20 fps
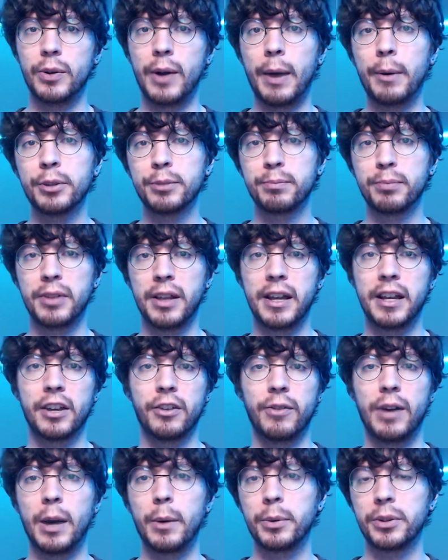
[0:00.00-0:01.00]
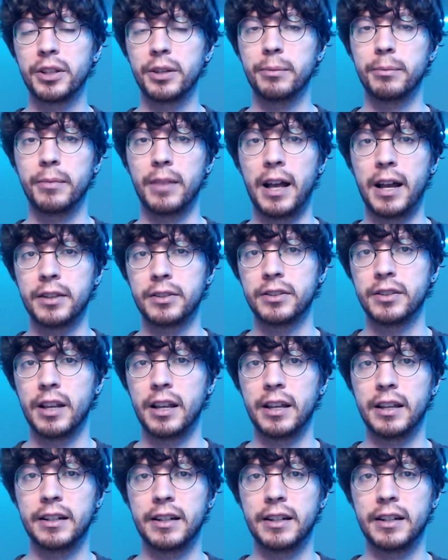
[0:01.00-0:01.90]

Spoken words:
I was playing around with him last night